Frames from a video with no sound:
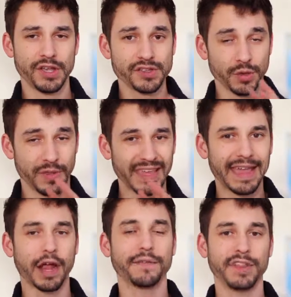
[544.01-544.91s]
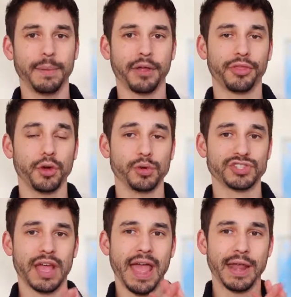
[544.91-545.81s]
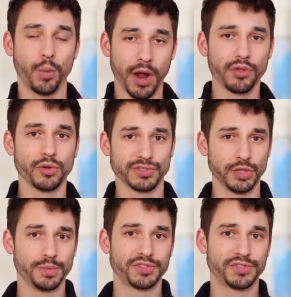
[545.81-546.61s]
So think carefully about those and where those